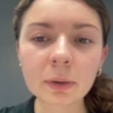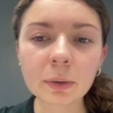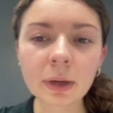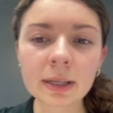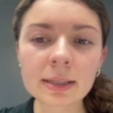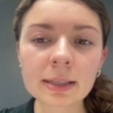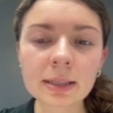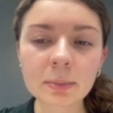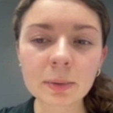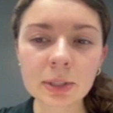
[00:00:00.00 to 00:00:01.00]
who has
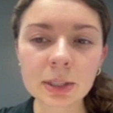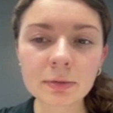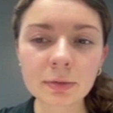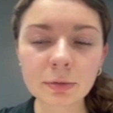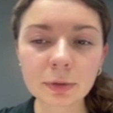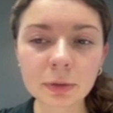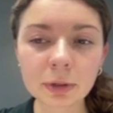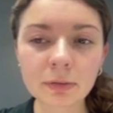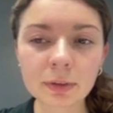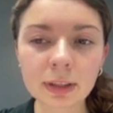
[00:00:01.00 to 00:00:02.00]
tested positive for
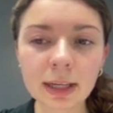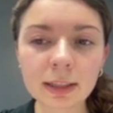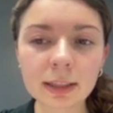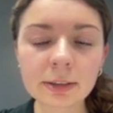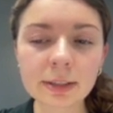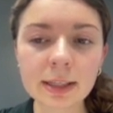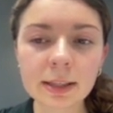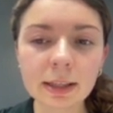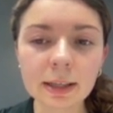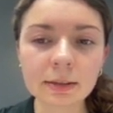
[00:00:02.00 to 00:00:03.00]
COVID-19
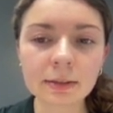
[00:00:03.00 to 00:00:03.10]
recently?